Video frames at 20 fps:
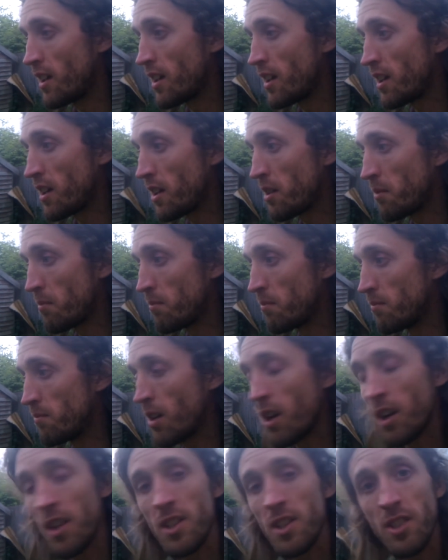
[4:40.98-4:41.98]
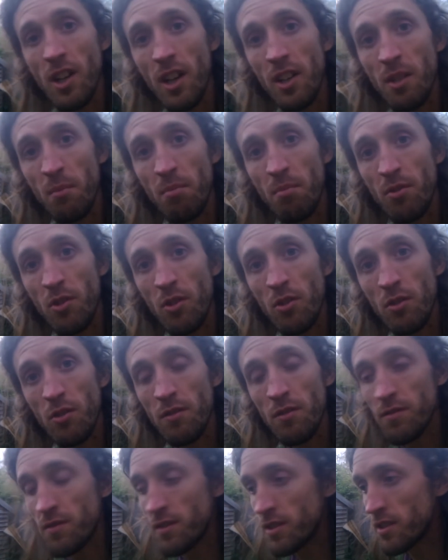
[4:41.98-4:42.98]
um, eyesight
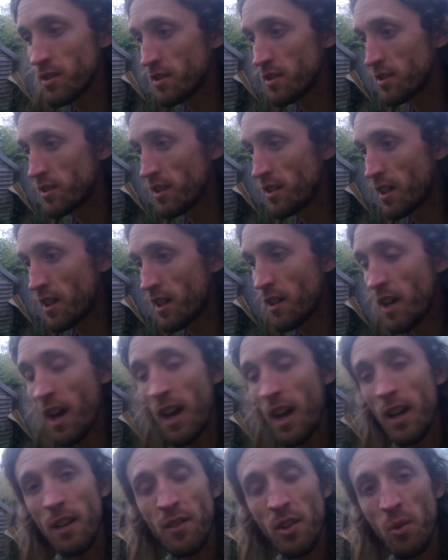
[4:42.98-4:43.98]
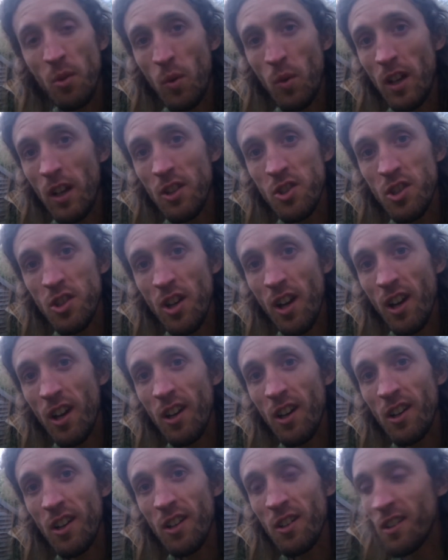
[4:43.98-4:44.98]
improved, out of your
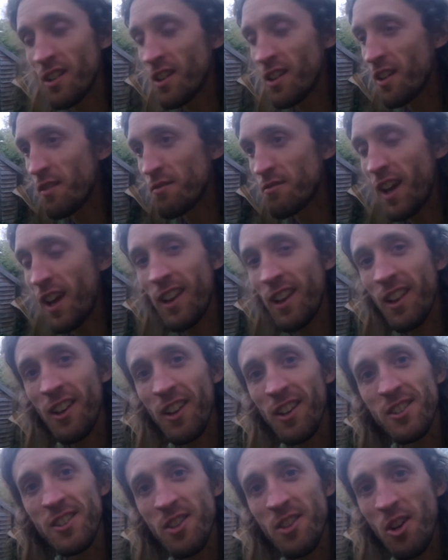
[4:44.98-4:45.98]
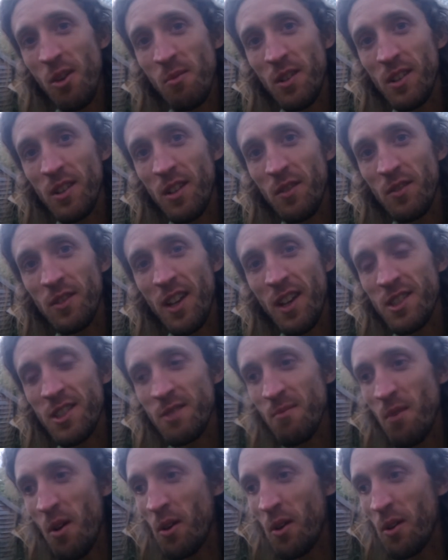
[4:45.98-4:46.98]
wheelchair. I've read like so many different
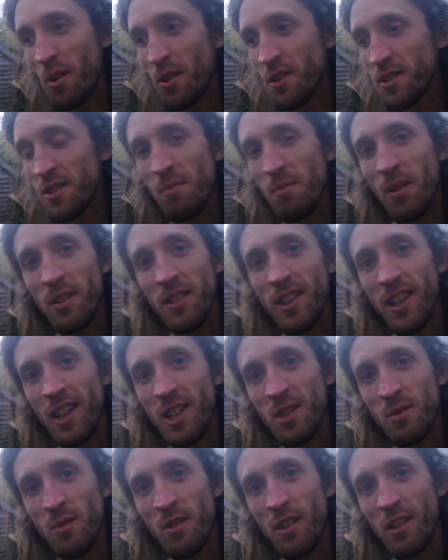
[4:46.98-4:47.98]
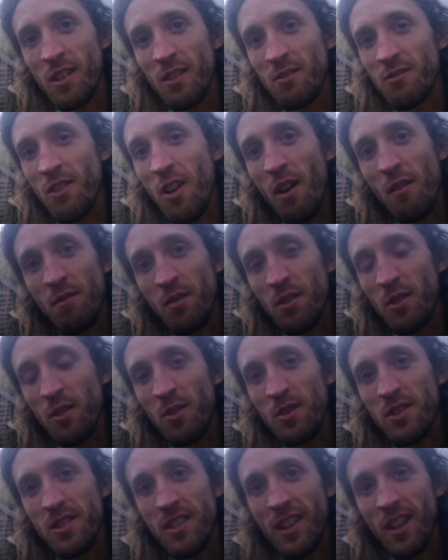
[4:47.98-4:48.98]
testimonials about things with raw
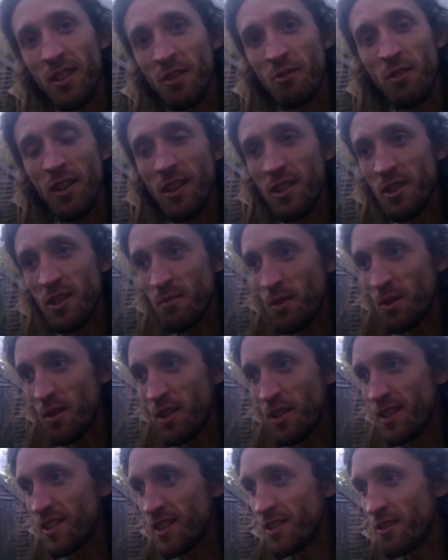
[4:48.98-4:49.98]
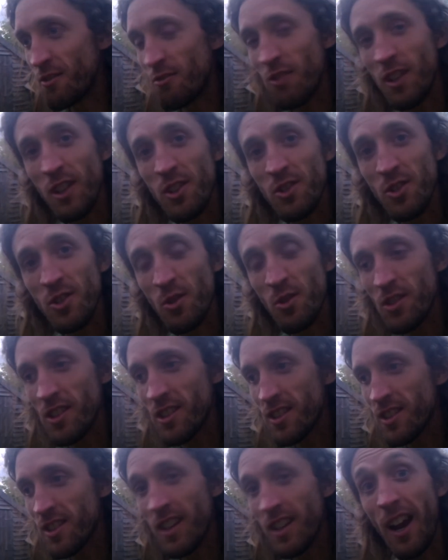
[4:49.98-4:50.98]
foods and green smoothies and green
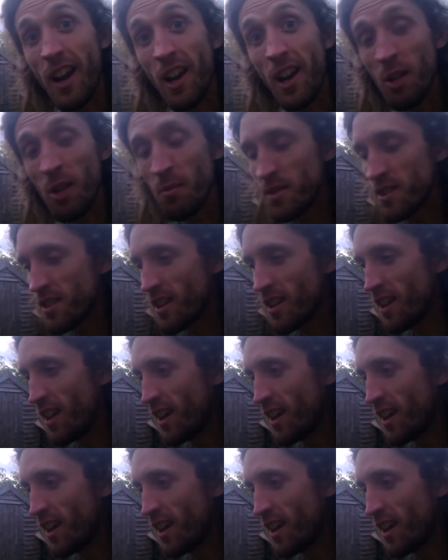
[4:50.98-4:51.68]
juices and herbs.